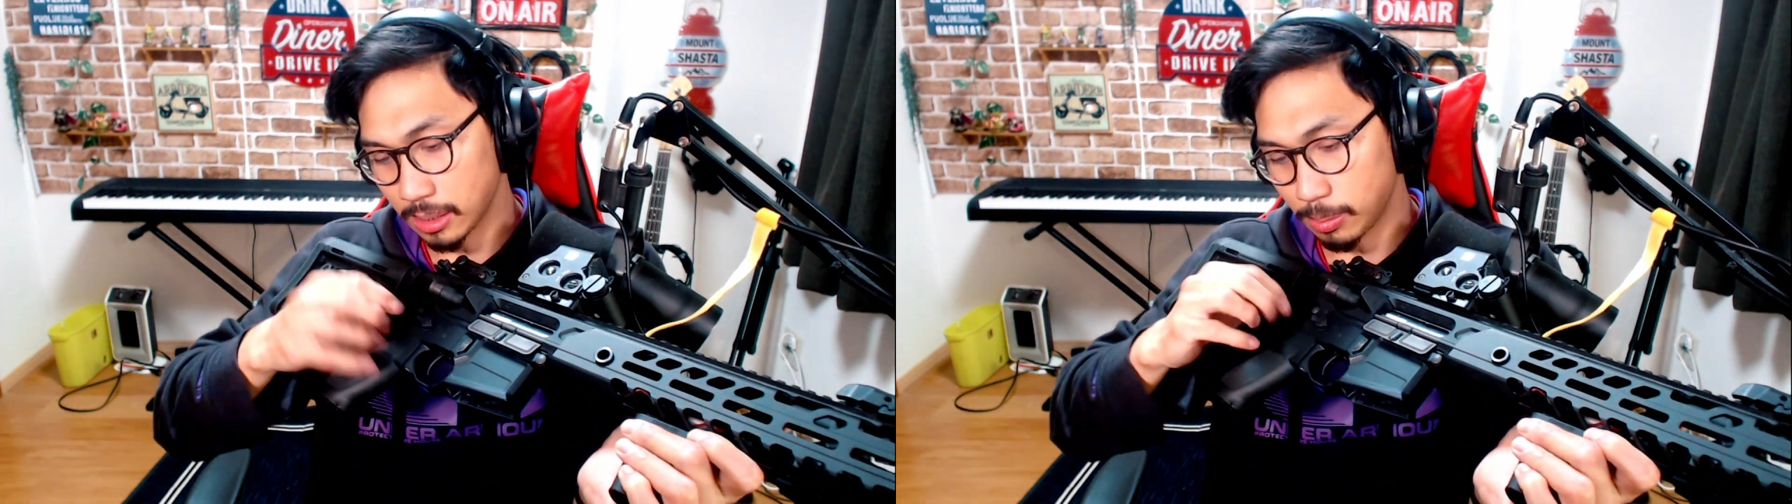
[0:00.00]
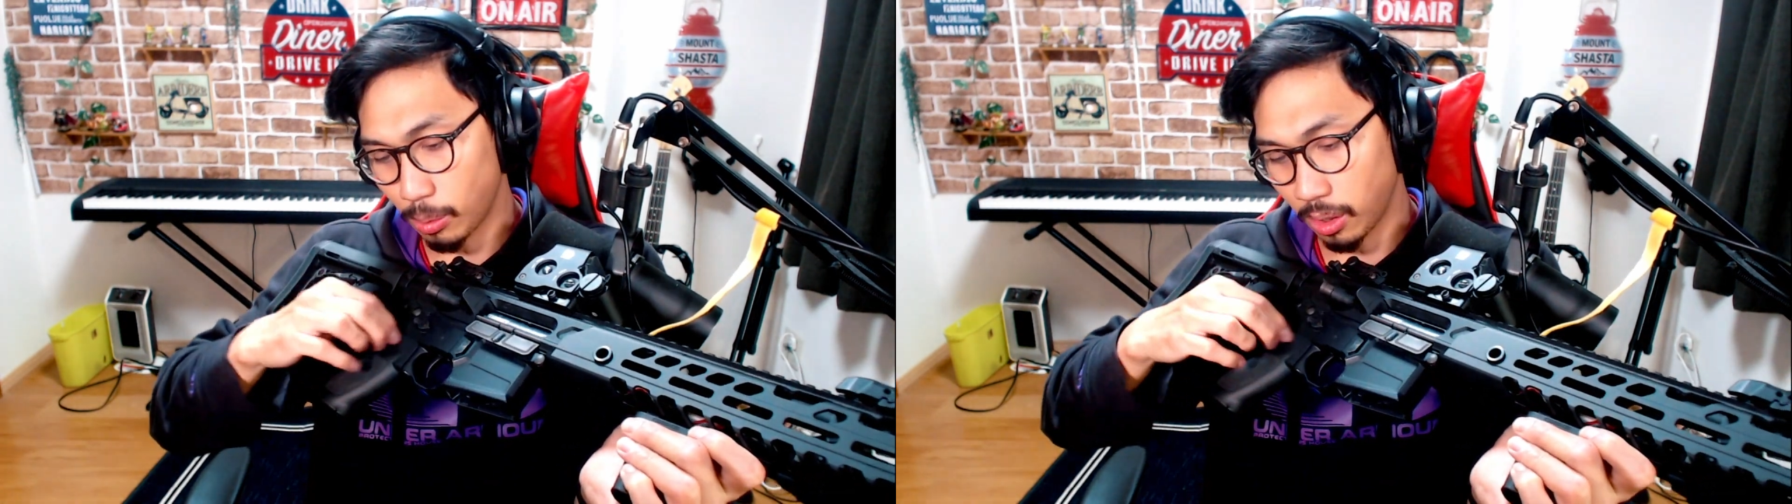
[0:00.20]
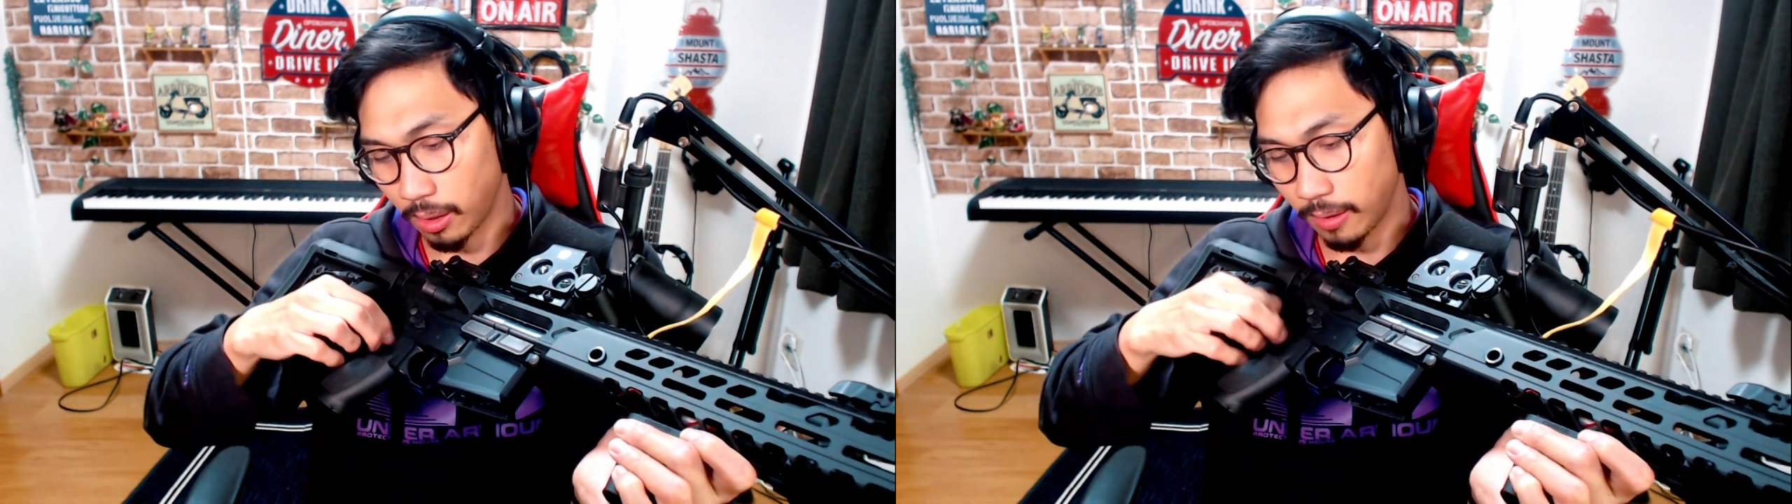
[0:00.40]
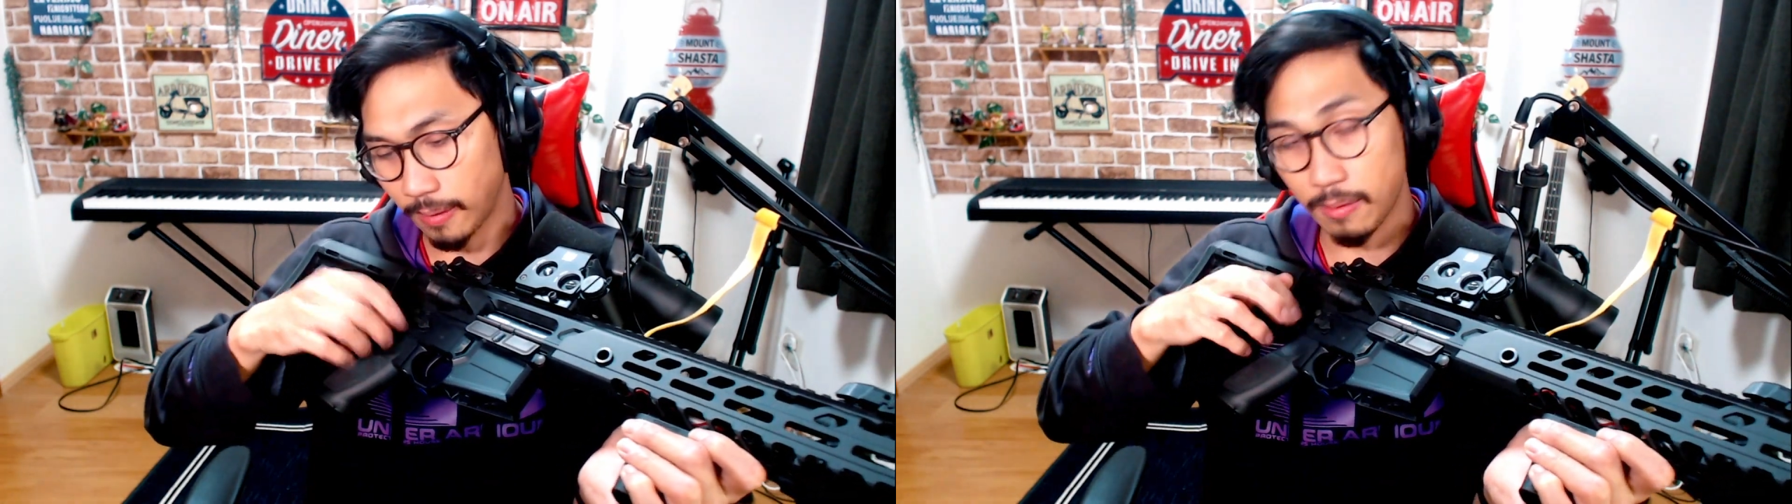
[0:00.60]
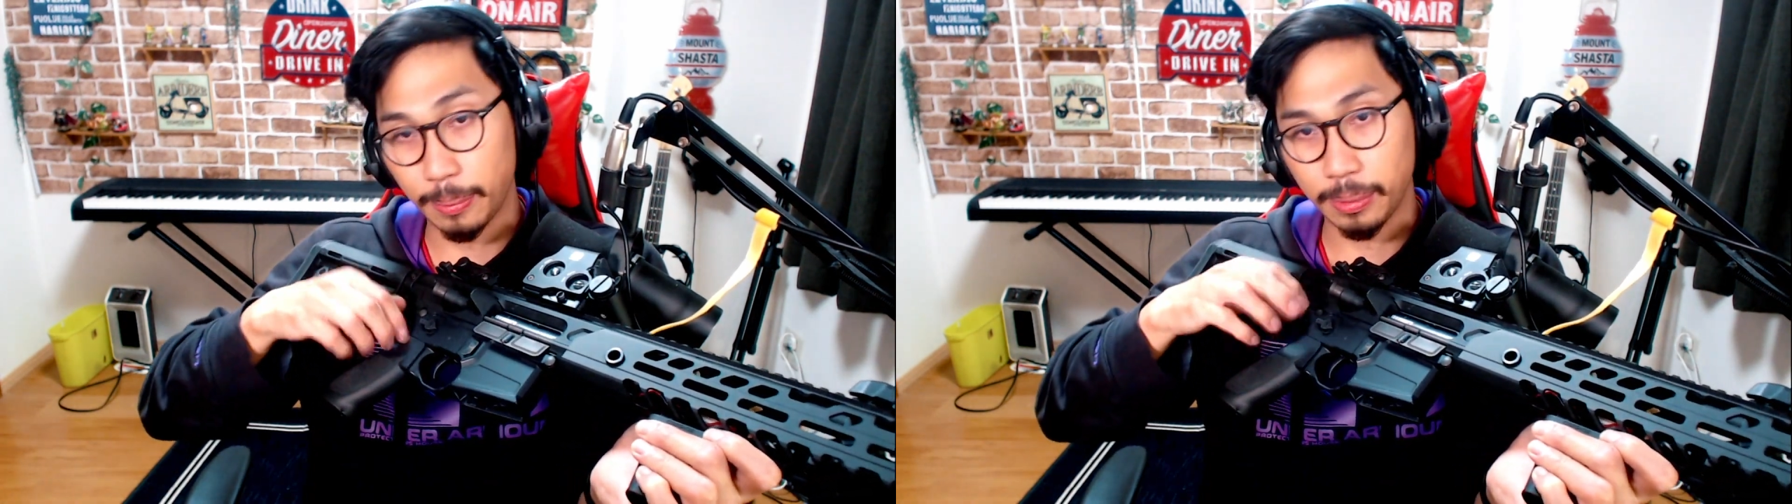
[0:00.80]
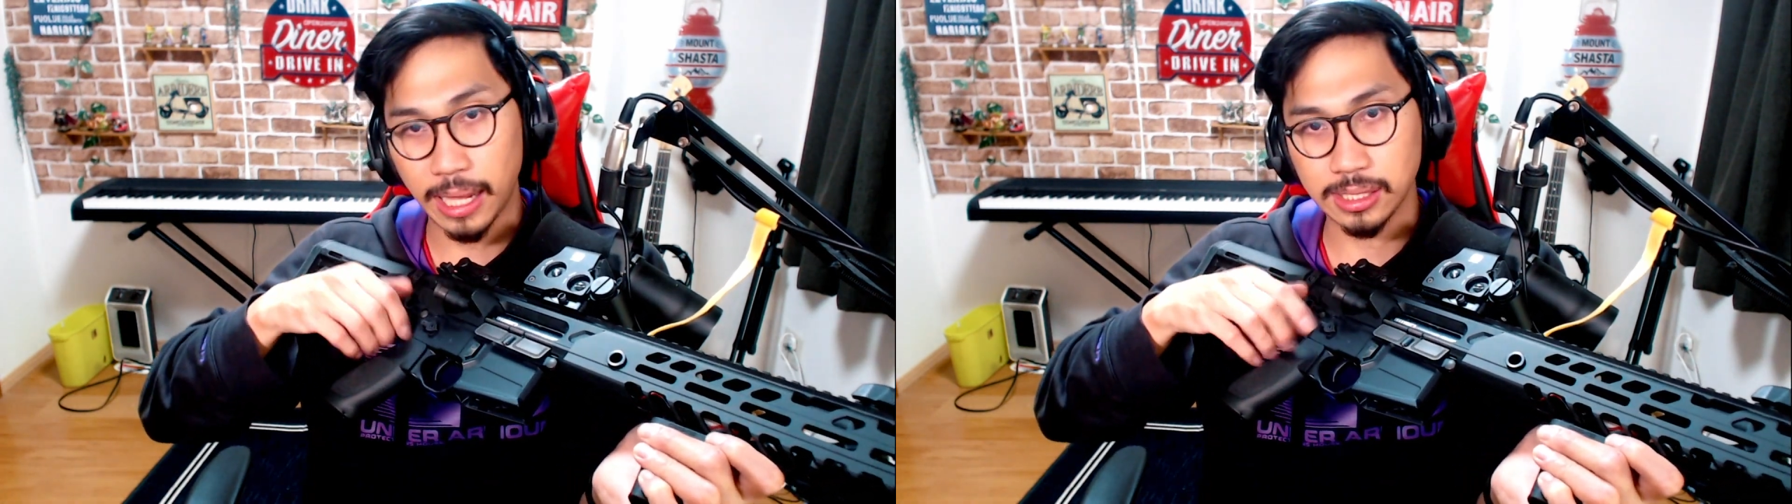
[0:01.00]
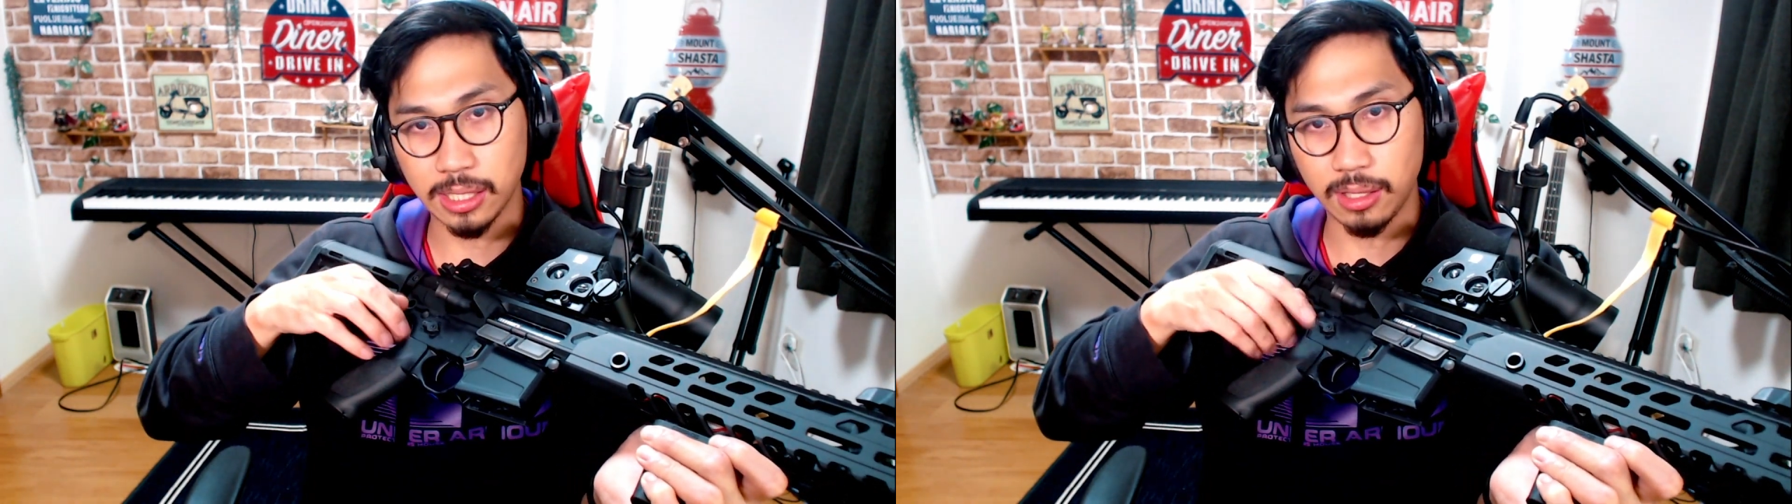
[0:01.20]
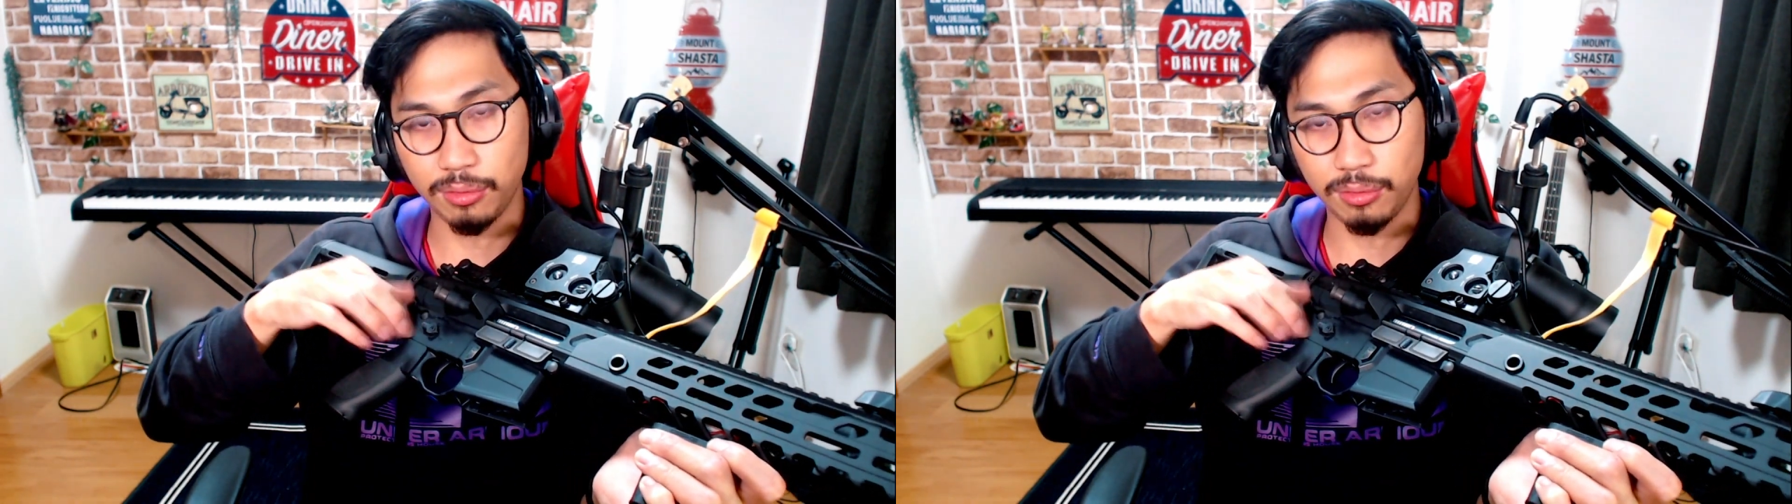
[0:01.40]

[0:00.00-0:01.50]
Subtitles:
It's more of a plasticky